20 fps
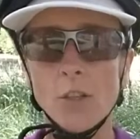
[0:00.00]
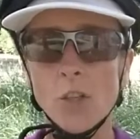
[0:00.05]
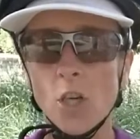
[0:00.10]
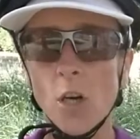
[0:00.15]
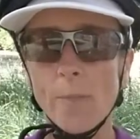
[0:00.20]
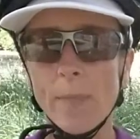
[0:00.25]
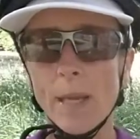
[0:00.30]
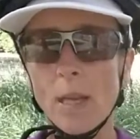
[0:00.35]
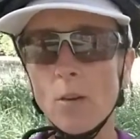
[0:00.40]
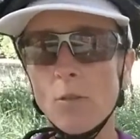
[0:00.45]

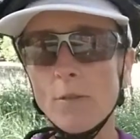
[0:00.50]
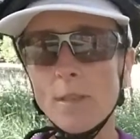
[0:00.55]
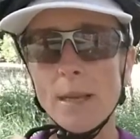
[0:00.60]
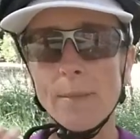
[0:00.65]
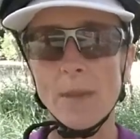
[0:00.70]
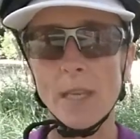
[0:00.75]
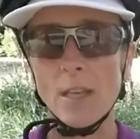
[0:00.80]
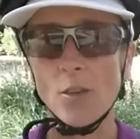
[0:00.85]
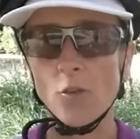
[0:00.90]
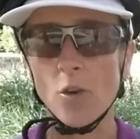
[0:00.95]
topic or
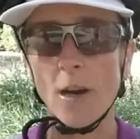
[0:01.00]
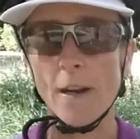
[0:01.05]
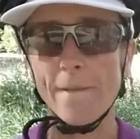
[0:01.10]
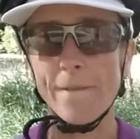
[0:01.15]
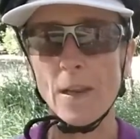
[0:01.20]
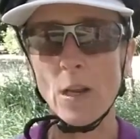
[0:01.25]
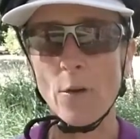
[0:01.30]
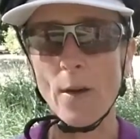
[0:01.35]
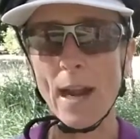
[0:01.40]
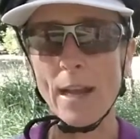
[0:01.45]
something you're trying to
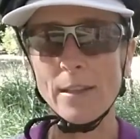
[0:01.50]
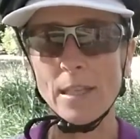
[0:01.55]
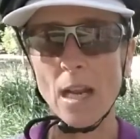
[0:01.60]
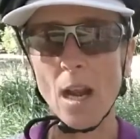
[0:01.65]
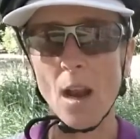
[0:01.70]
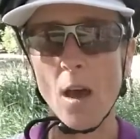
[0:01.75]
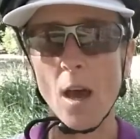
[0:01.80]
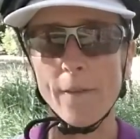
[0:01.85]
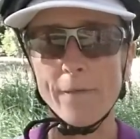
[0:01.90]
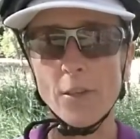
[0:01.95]
figure out in
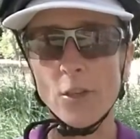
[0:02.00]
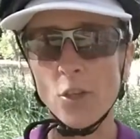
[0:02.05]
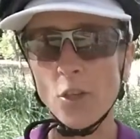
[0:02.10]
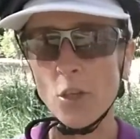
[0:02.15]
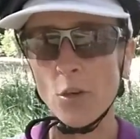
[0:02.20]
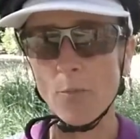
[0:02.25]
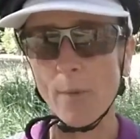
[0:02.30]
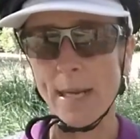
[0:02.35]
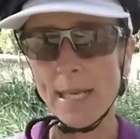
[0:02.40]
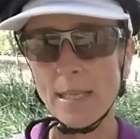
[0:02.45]
your life, you do
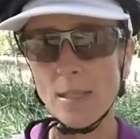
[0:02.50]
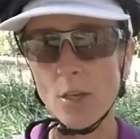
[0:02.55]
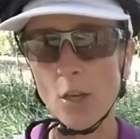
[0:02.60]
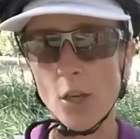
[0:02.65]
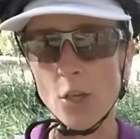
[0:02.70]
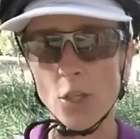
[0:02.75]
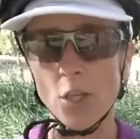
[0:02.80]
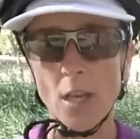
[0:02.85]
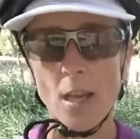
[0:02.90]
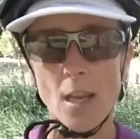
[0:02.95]
your
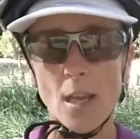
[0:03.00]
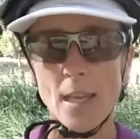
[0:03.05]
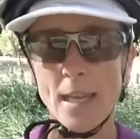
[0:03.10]
research,